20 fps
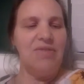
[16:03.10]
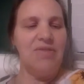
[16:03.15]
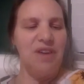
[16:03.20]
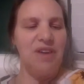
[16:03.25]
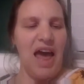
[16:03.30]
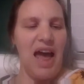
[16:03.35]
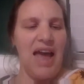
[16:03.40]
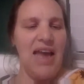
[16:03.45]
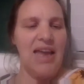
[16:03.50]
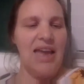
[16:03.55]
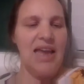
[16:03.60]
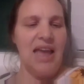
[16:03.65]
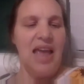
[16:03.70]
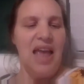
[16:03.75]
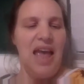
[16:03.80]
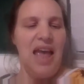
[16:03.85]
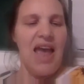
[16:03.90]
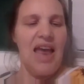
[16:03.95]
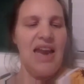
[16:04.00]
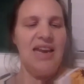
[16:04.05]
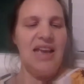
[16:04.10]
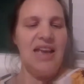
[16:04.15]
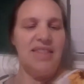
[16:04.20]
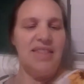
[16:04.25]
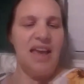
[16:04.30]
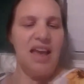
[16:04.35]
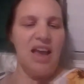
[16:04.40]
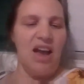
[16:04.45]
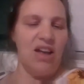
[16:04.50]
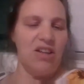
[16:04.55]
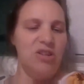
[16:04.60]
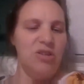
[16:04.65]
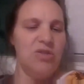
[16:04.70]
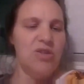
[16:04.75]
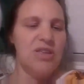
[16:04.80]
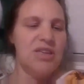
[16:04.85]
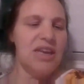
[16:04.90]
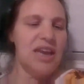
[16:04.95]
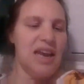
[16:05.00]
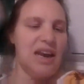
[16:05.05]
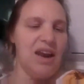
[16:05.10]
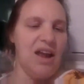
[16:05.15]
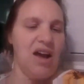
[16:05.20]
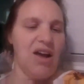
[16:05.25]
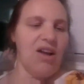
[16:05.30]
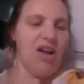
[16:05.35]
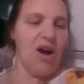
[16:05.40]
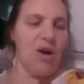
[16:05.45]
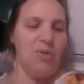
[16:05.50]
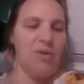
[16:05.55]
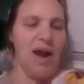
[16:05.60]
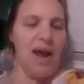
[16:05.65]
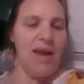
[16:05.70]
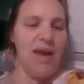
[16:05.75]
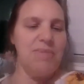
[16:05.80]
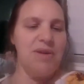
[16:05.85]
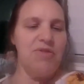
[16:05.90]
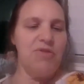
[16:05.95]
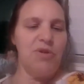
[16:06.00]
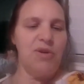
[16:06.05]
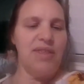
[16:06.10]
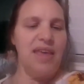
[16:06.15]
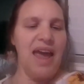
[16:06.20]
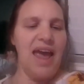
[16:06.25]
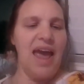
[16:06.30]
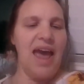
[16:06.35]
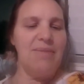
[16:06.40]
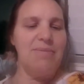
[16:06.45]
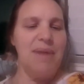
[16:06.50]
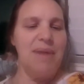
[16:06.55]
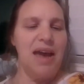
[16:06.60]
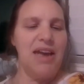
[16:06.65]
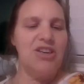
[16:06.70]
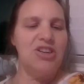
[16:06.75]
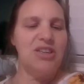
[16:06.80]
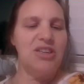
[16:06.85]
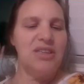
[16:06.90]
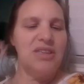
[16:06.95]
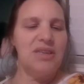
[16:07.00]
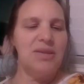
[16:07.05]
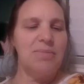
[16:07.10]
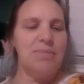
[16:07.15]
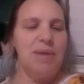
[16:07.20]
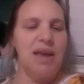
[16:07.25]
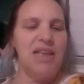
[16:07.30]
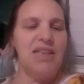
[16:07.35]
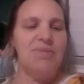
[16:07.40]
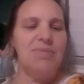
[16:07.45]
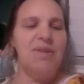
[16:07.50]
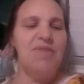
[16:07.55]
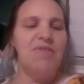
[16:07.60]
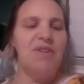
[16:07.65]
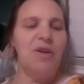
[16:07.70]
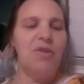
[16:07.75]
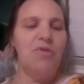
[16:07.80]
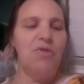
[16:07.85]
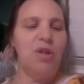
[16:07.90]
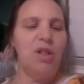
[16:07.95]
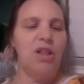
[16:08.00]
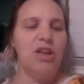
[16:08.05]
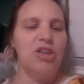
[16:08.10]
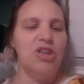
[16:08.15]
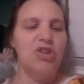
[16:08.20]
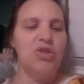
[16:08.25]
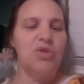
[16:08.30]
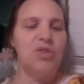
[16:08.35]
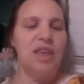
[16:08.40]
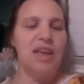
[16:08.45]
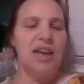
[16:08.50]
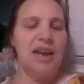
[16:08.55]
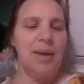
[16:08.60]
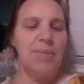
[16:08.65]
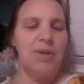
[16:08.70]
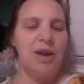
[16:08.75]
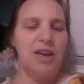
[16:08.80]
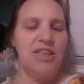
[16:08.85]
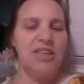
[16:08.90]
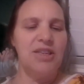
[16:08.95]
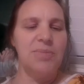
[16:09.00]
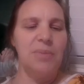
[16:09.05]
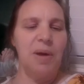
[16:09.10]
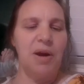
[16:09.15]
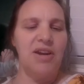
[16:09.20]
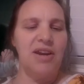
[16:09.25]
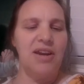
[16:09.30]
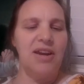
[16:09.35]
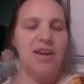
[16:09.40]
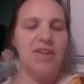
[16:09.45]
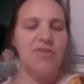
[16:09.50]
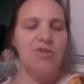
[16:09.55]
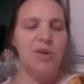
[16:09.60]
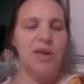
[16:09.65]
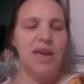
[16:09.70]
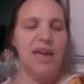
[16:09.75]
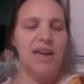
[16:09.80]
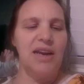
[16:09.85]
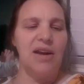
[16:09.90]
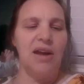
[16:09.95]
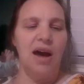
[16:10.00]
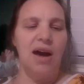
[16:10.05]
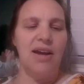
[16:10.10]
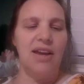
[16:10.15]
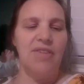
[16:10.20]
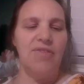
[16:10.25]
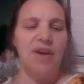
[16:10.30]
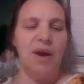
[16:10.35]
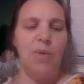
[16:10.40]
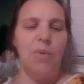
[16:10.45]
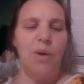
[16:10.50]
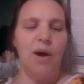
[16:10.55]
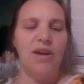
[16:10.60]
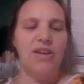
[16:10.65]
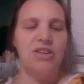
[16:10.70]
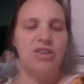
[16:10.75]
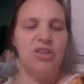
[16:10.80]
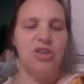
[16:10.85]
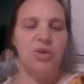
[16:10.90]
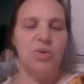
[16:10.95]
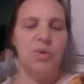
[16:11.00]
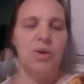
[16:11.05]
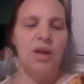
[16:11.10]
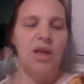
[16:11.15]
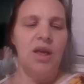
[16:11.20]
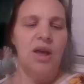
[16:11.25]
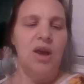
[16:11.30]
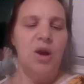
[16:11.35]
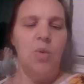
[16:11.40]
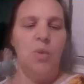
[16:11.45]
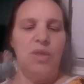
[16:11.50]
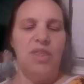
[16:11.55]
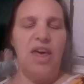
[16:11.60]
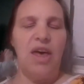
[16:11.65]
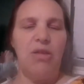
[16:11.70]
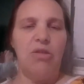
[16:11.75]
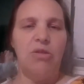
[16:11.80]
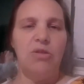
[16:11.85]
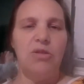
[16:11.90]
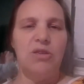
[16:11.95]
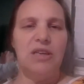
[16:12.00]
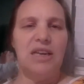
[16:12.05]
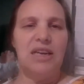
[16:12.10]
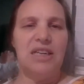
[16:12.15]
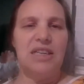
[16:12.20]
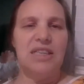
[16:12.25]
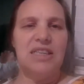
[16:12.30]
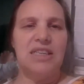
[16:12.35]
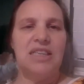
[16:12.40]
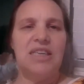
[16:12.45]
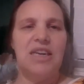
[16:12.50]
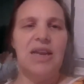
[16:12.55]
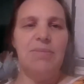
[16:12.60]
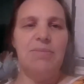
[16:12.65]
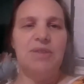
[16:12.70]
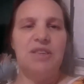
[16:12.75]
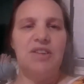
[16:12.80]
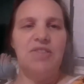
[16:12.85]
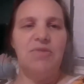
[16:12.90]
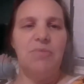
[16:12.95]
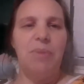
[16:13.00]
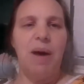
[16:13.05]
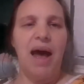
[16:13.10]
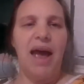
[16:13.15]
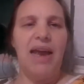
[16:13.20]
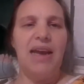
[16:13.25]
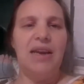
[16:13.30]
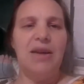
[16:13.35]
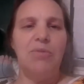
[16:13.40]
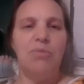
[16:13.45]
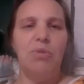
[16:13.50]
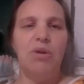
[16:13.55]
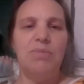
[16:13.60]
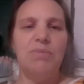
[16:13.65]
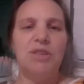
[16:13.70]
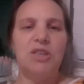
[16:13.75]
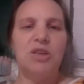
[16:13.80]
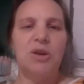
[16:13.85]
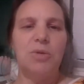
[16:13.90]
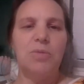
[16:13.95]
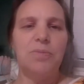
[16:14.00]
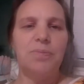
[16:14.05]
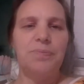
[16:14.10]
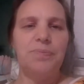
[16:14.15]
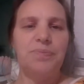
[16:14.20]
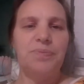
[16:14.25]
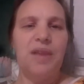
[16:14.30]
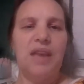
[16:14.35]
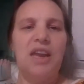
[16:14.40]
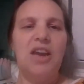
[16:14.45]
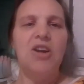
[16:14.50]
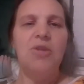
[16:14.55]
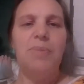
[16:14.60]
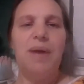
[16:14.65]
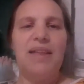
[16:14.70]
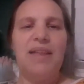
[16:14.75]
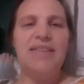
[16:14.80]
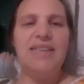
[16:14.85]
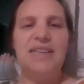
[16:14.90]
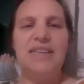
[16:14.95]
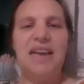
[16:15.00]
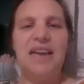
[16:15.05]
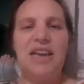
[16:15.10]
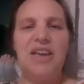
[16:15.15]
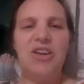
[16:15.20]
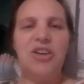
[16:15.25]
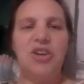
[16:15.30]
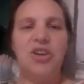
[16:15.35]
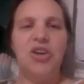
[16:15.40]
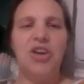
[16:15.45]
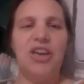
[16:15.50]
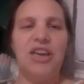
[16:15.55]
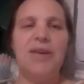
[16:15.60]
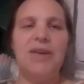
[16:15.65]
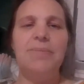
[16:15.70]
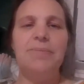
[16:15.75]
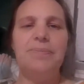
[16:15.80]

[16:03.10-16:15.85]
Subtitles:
fly, and yet they all used to get along all right before they had matches. Makes me feel foolish to think I'm not smart enough to get along if I wanted to, without those little snips of pine and brimstone. Here, Betsy, take a cookie.